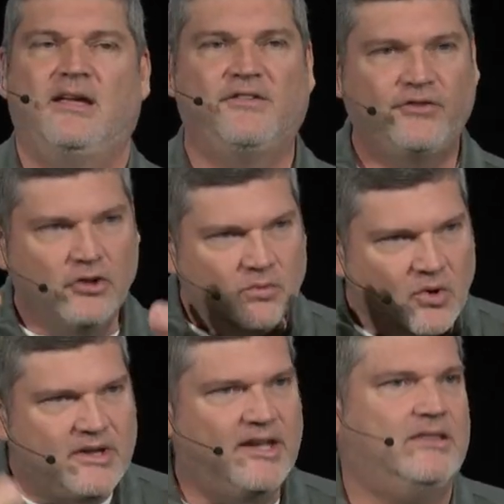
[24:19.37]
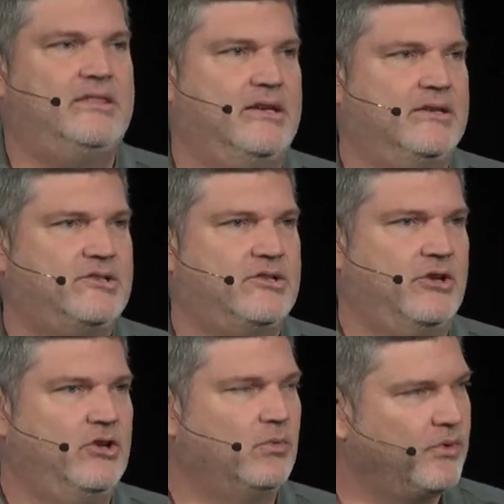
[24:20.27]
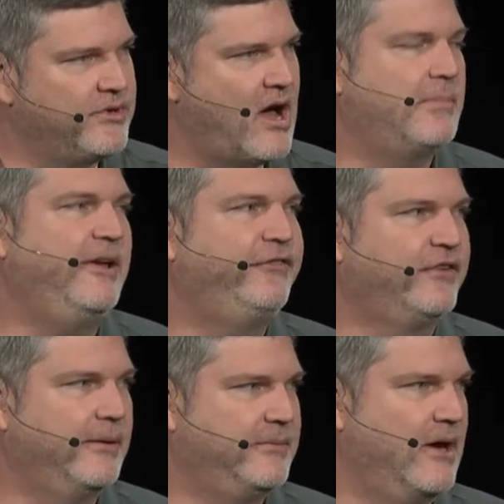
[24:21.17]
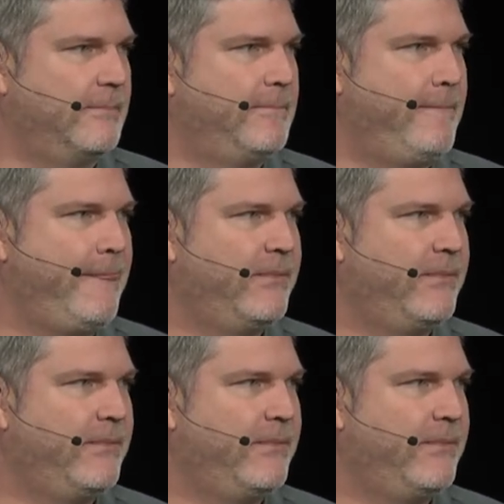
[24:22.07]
If you will get this, you will not be flipped up.